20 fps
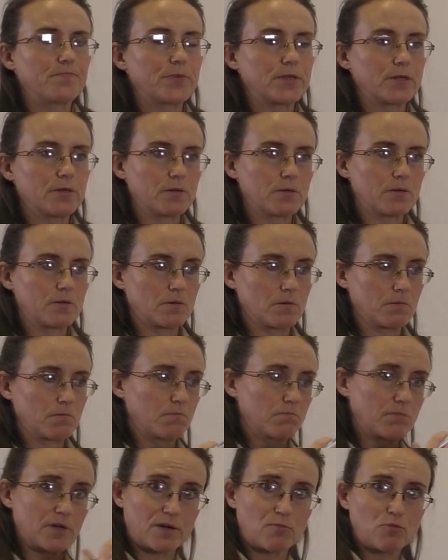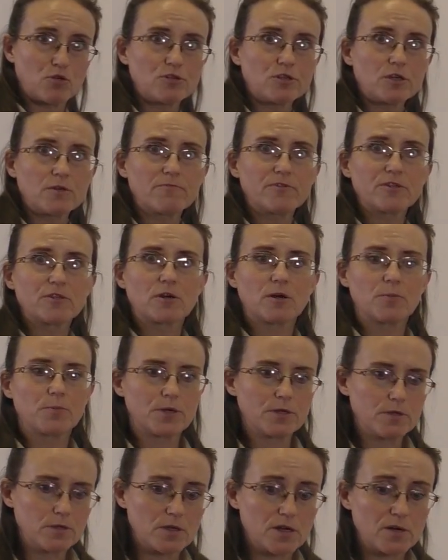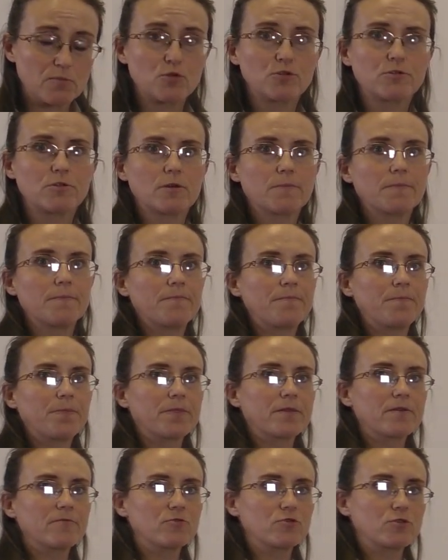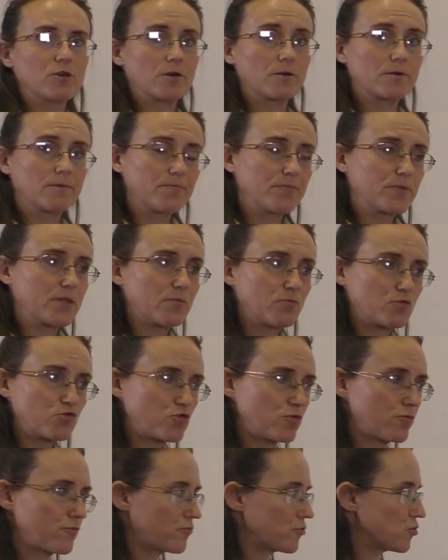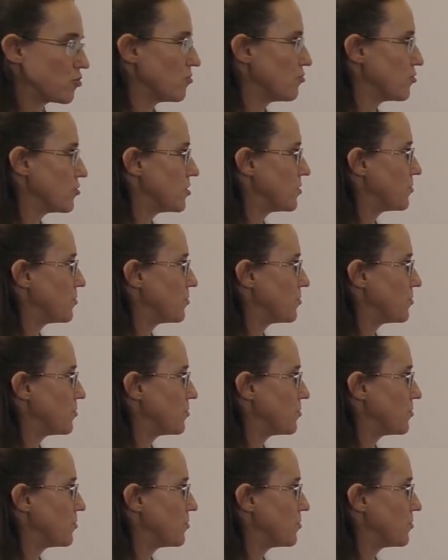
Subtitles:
what should happen in our life. The first